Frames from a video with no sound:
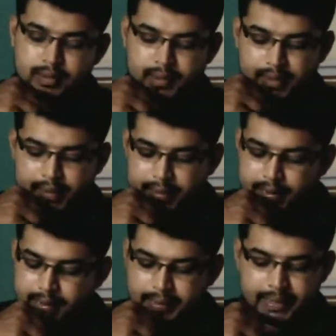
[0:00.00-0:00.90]

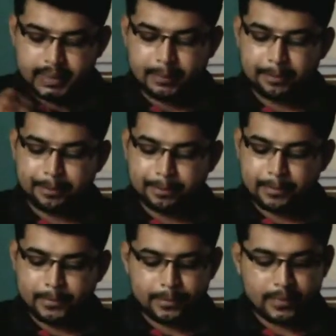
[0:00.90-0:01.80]
the
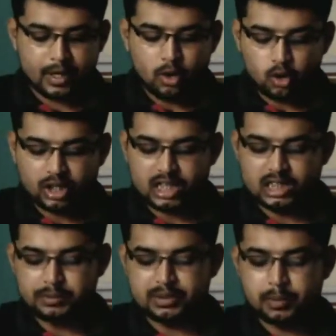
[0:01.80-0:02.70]

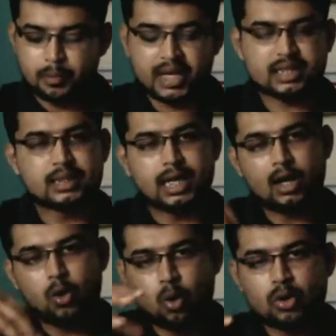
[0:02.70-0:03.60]
organisms makes
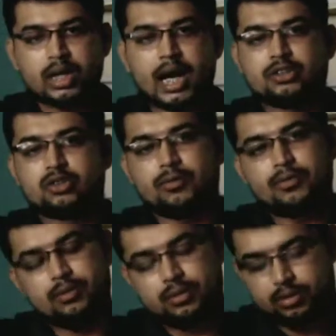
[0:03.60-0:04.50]
their own kinds of